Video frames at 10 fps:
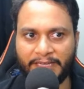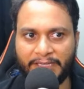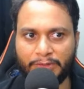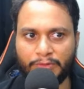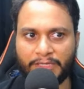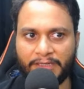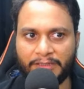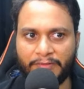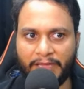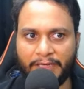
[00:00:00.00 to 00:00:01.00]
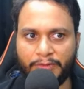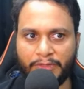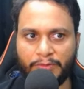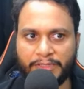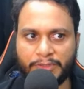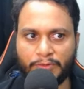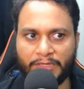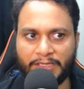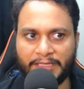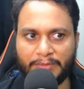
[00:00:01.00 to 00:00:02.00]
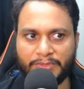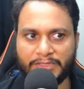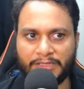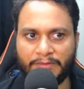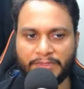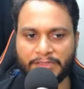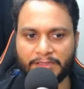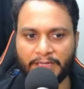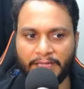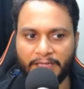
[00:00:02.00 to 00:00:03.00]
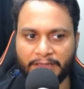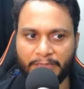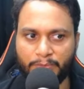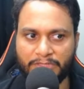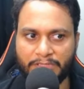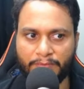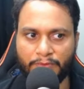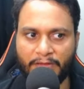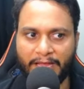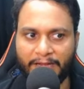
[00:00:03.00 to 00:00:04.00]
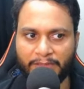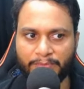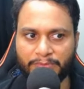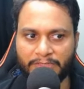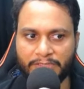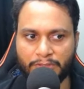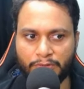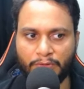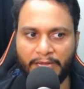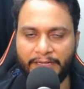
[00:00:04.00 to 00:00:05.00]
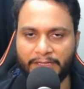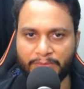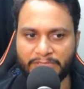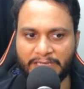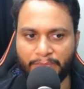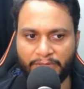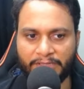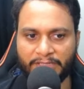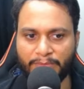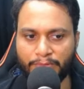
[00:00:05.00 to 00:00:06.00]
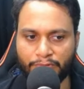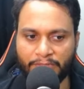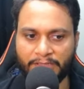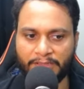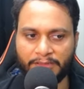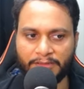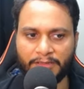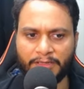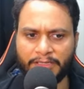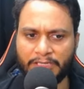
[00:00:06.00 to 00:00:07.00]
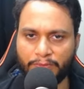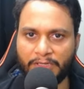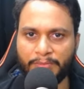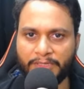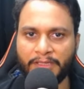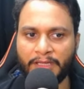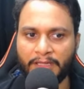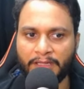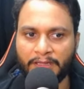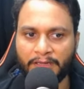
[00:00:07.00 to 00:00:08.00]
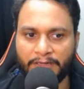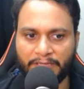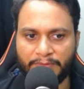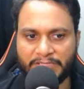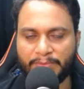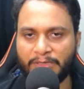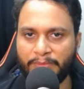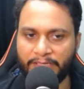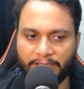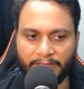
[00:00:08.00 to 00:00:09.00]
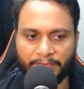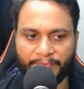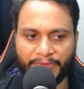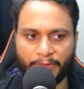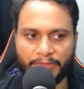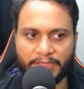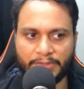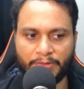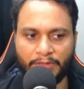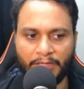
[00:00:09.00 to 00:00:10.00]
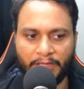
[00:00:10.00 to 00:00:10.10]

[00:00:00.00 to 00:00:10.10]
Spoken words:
and you get the value equals to k, that means the divisor, that means if you add up these two items and pair them up together, it will be divisible by k. Okay, so